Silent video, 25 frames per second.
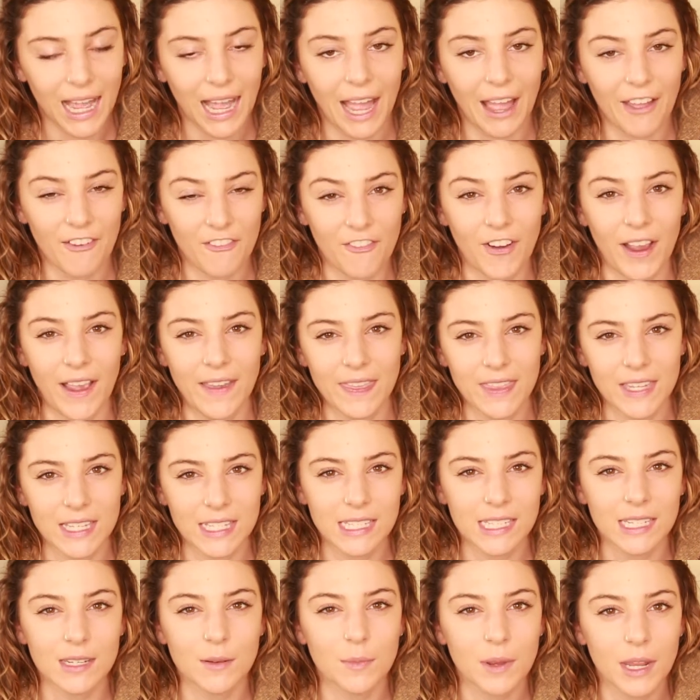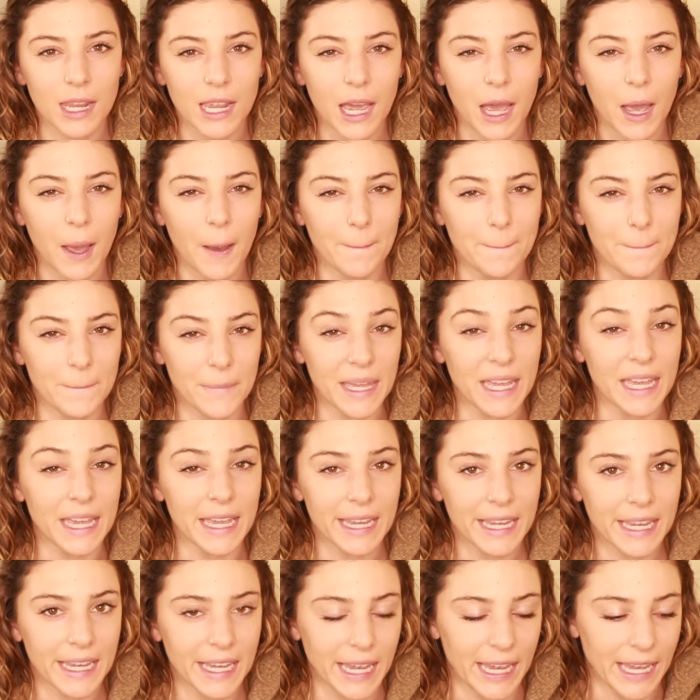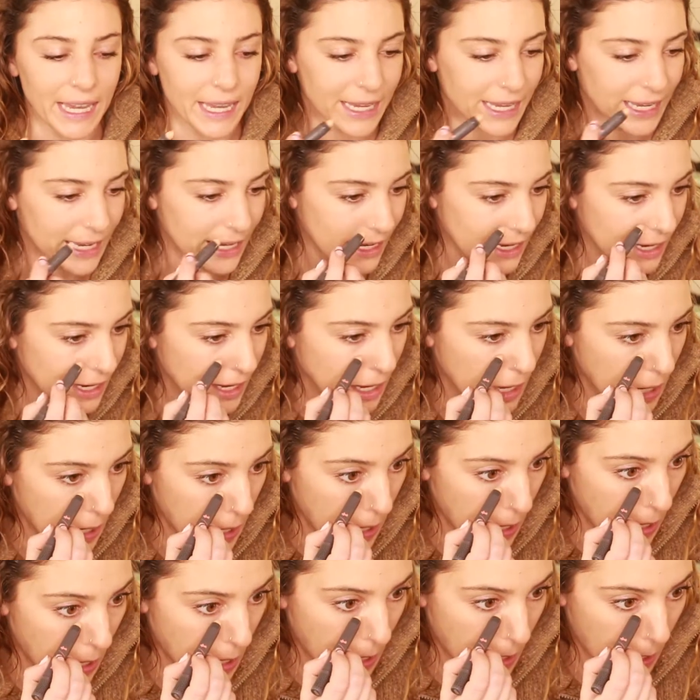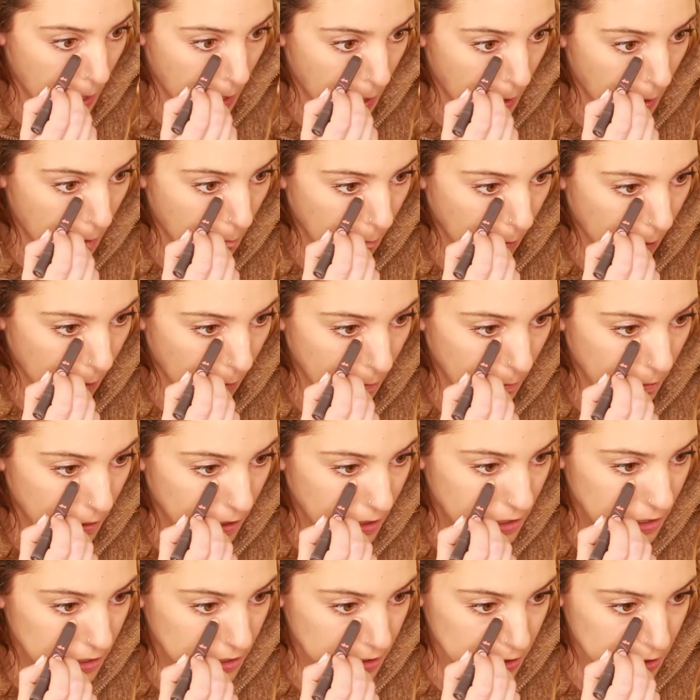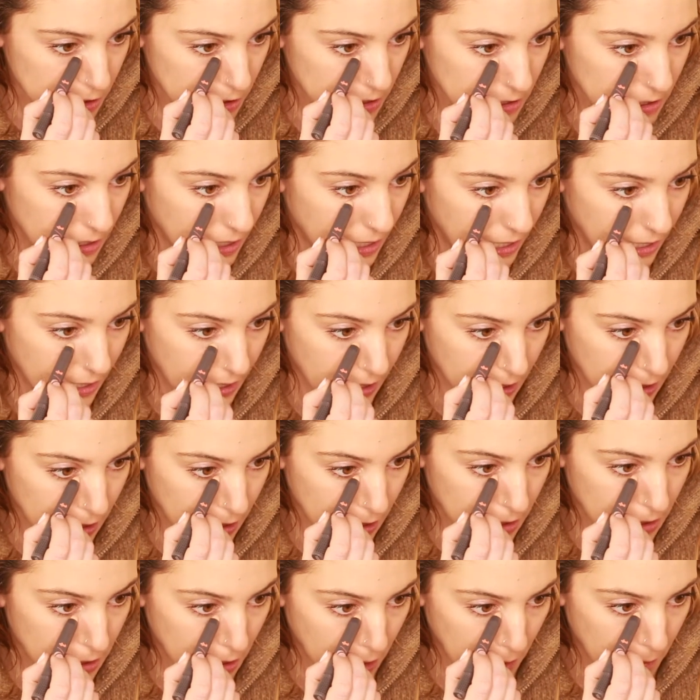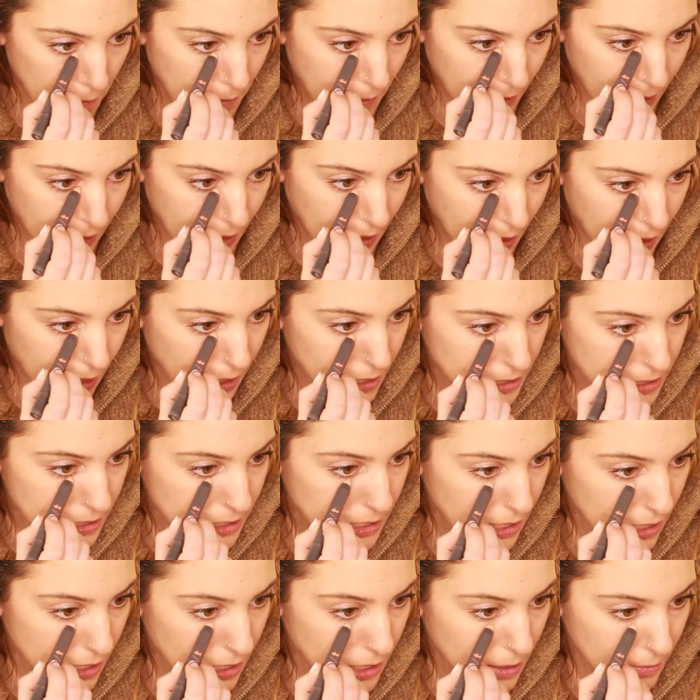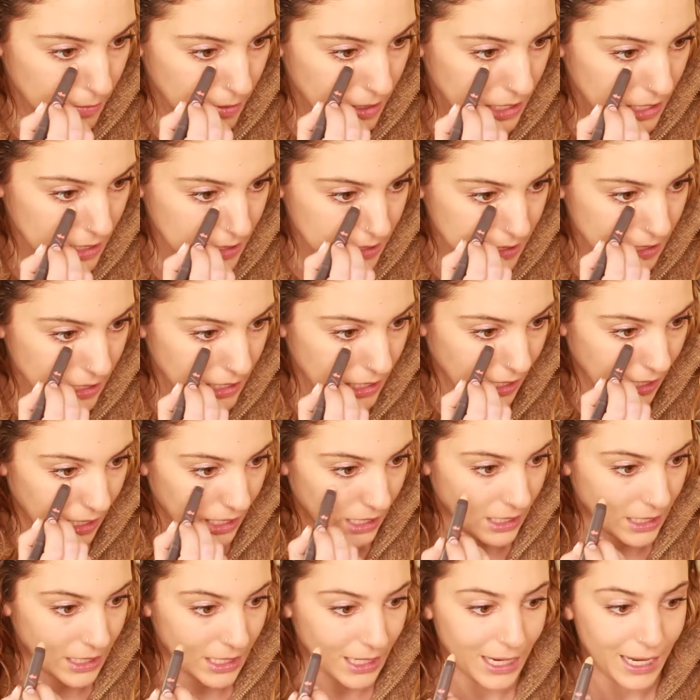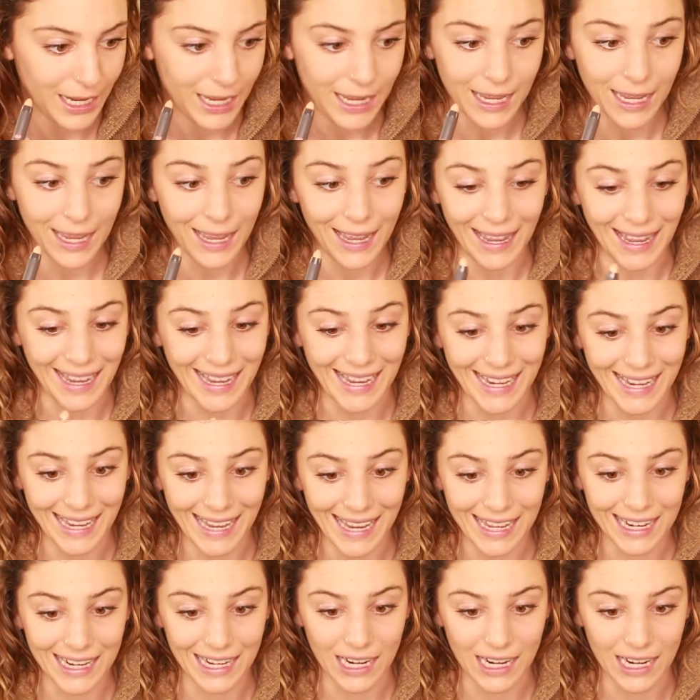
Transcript: I find this to be a bit cakey. I'm gonna try it under my eyes here because again, I got